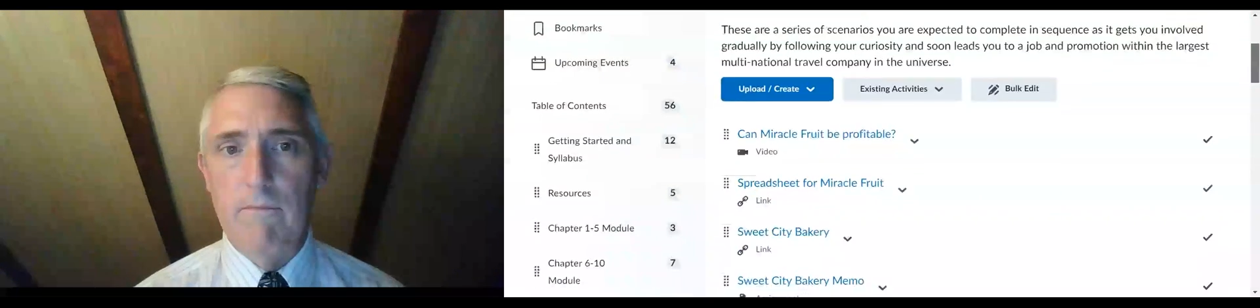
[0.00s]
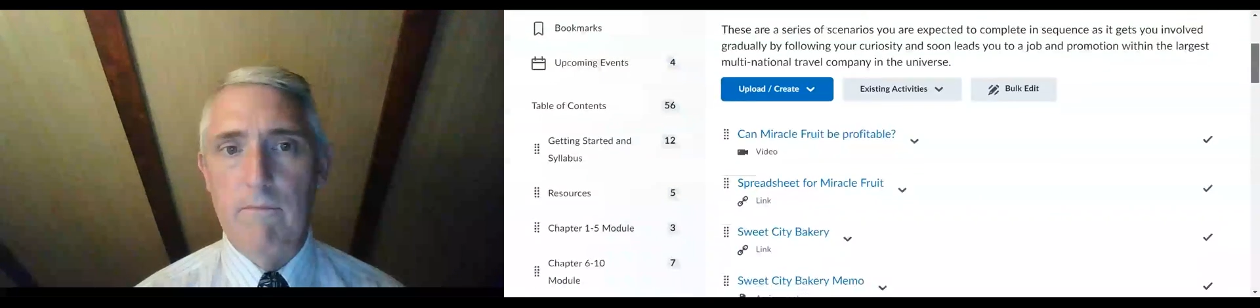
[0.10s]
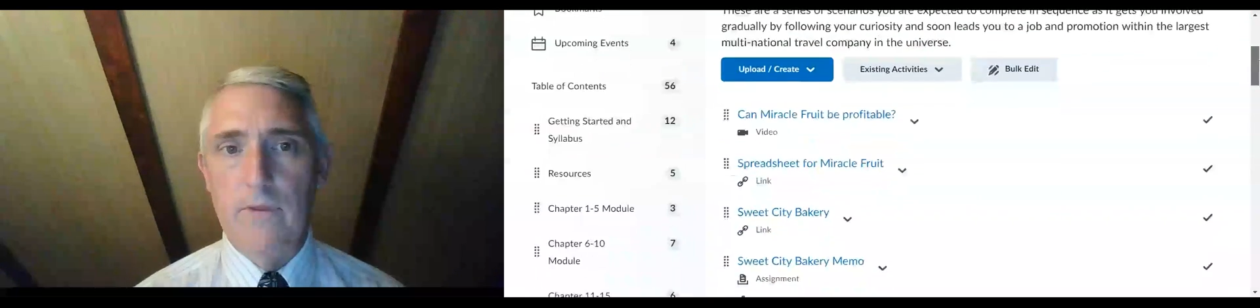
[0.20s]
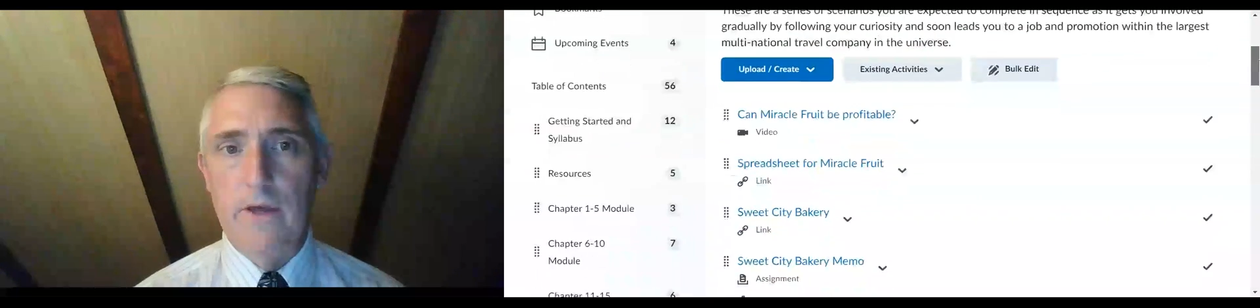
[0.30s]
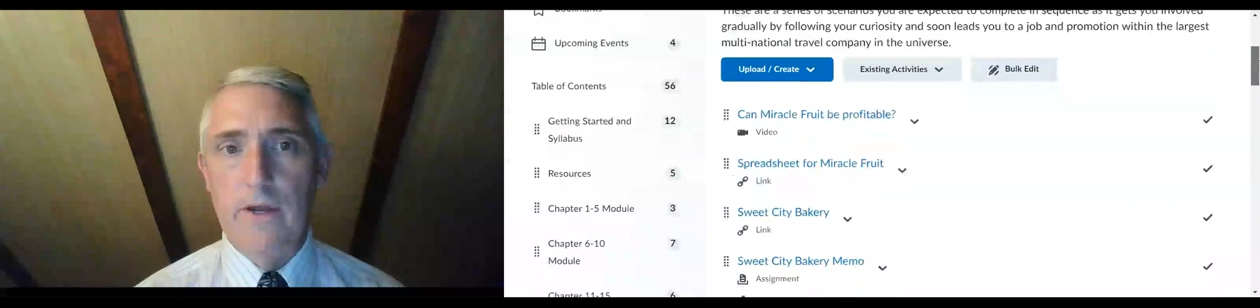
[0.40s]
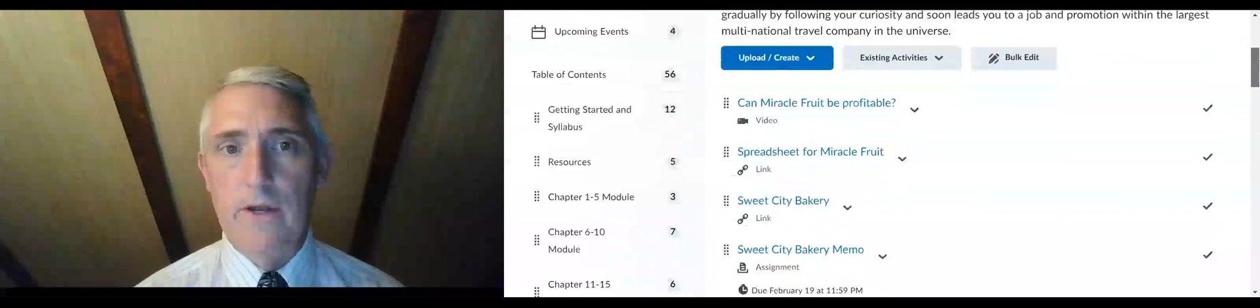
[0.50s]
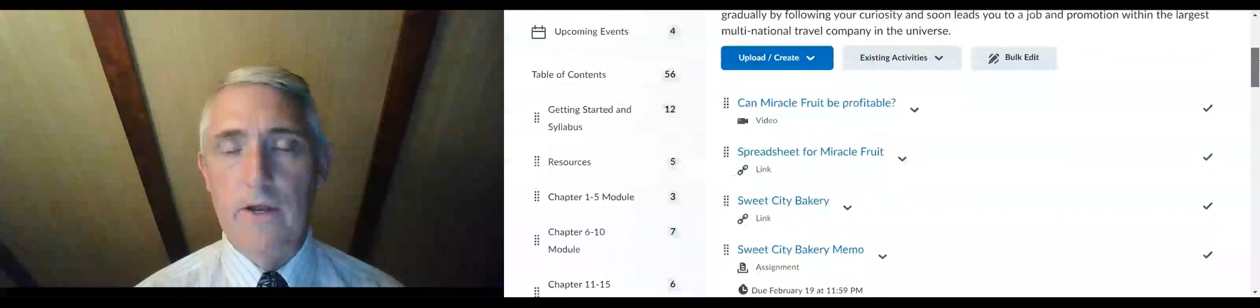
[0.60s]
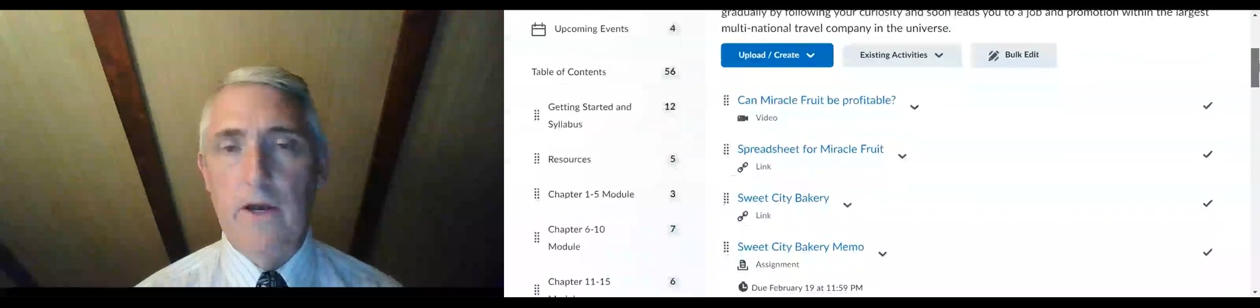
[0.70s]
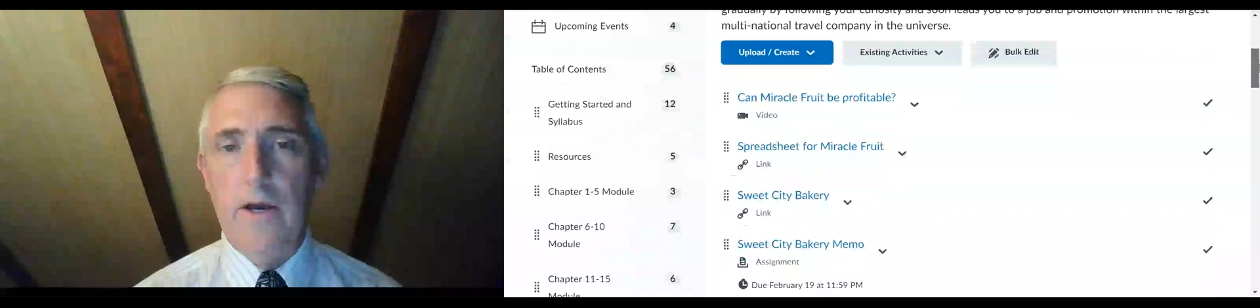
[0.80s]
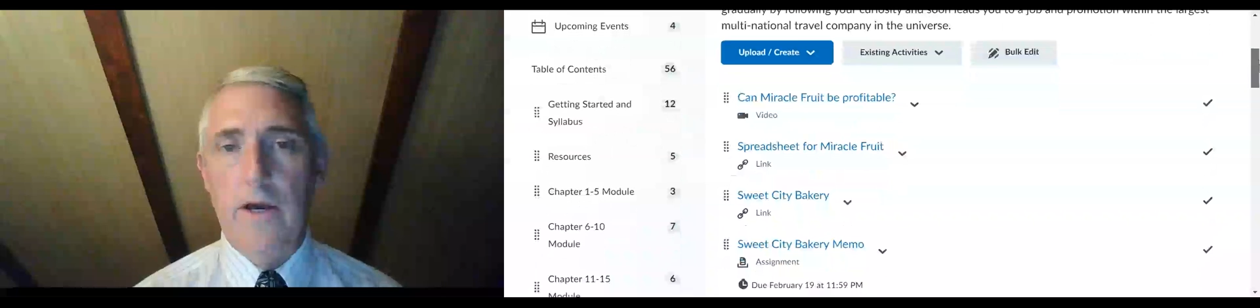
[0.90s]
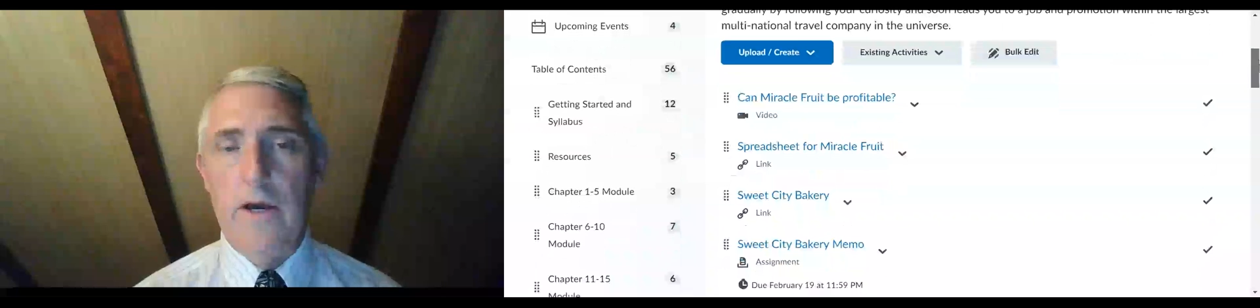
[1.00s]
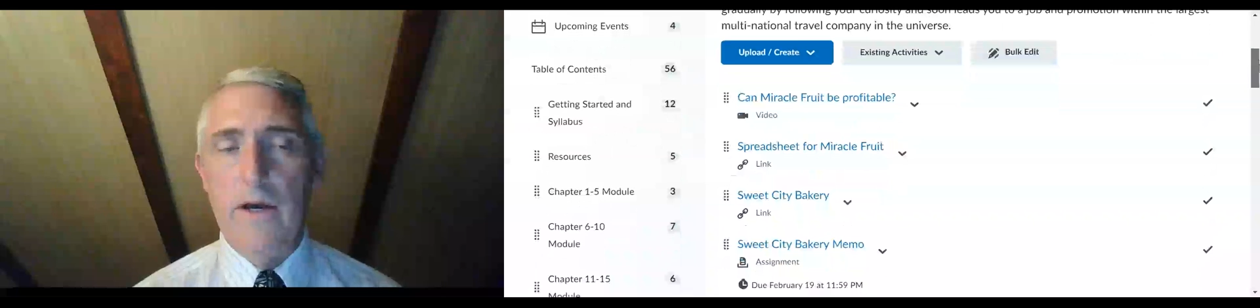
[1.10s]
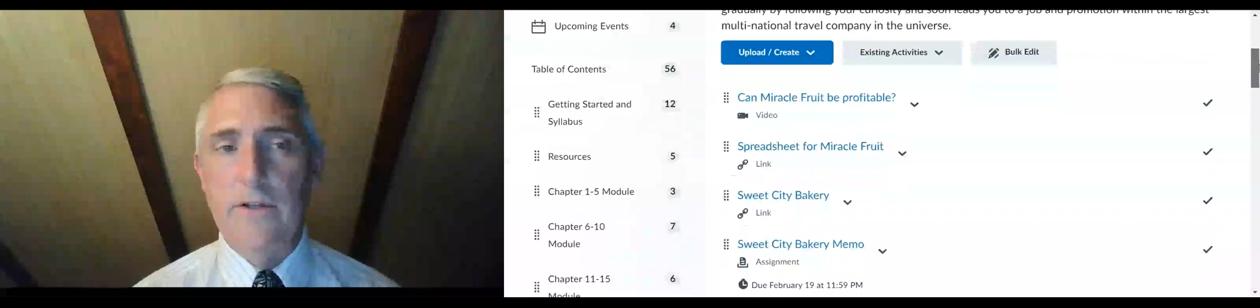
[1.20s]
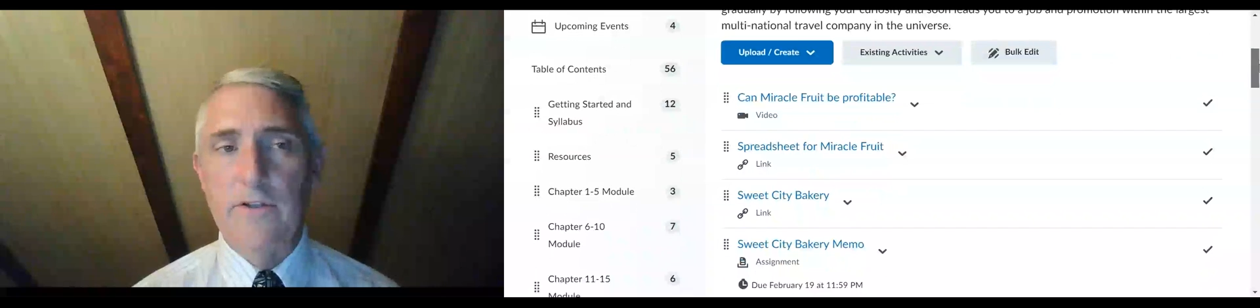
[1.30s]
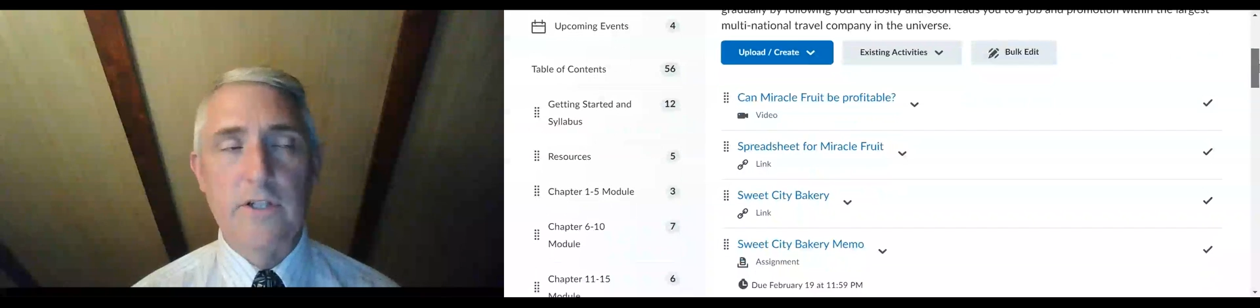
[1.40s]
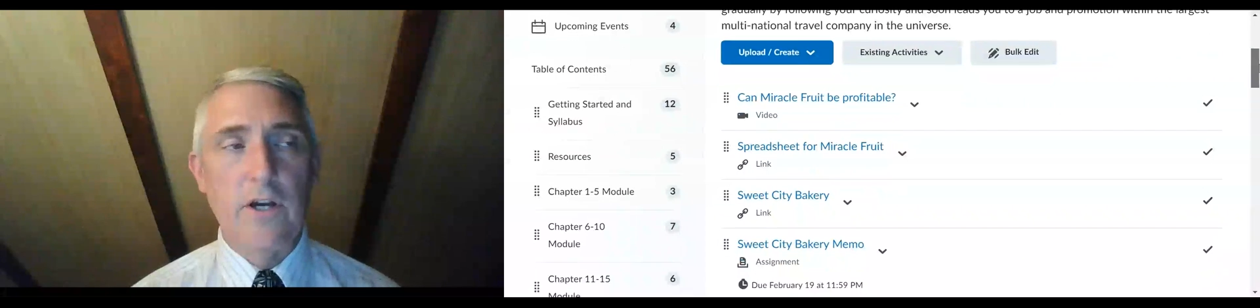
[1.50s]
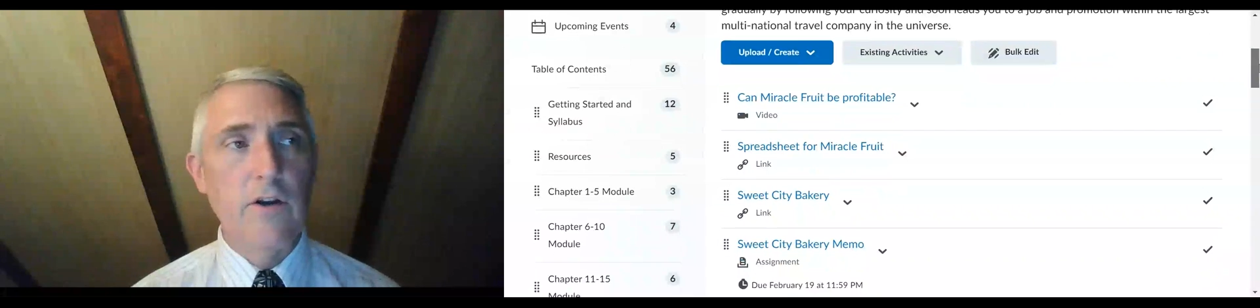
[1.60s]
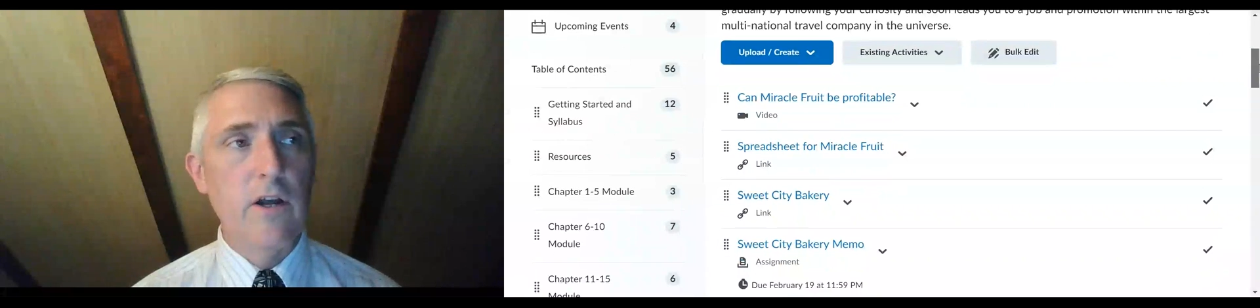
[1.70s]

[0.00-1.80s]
that start